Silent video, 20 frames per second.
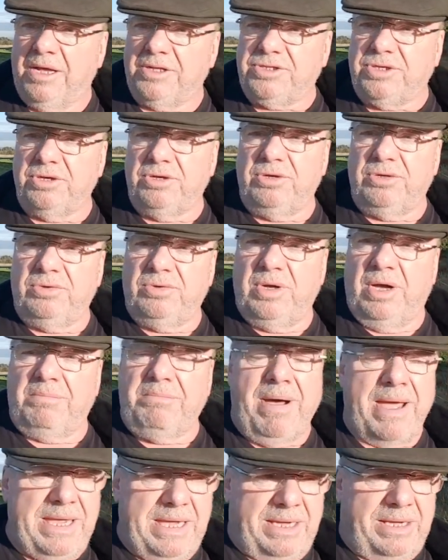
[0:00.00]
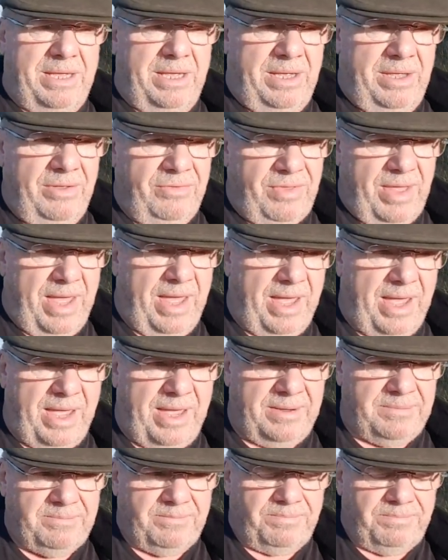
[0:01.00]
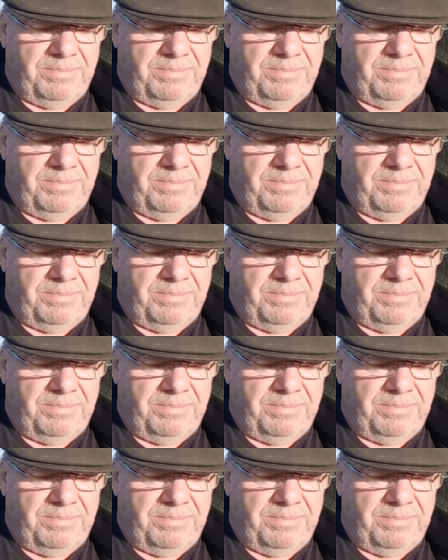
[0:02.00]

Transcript: to make their